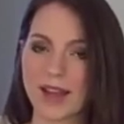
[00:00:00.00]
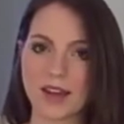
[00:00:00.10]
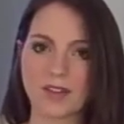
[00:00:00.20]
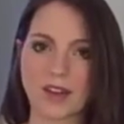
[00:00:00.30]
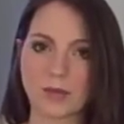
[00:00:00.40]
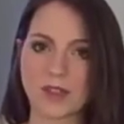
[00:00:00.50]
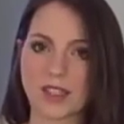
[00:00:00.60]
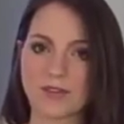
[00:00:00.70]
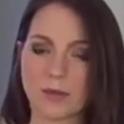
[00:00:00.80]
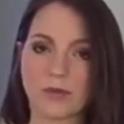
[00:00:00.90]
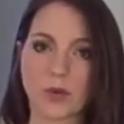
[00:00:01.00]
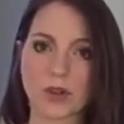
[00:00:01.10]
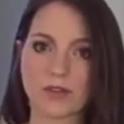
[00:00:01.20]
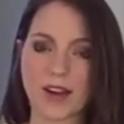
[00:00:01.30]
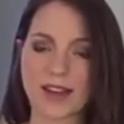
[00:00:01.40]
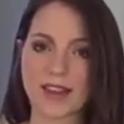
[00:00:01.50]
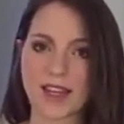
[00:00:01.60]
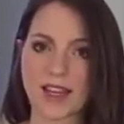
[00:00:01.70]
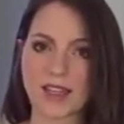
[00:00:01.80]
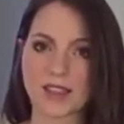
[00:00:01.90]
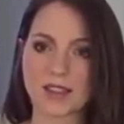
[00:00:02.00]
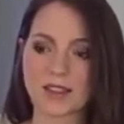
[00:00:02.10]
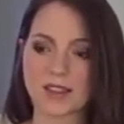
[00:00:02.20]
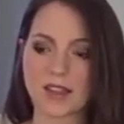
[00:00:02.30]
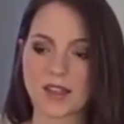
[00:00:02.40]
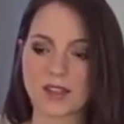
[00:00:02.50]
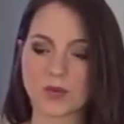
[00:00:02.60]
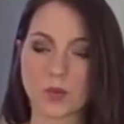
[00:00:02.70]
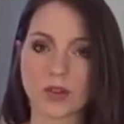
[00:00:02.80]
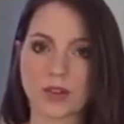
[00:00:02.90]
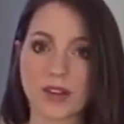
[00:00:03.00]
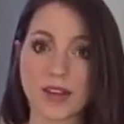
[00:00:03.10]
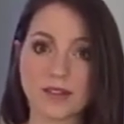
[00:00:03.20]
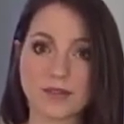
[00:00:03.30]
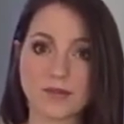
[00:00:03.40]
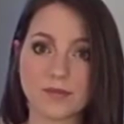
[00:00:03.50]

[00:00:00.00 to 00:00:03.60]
getting vitamin D from fortified things is worth it,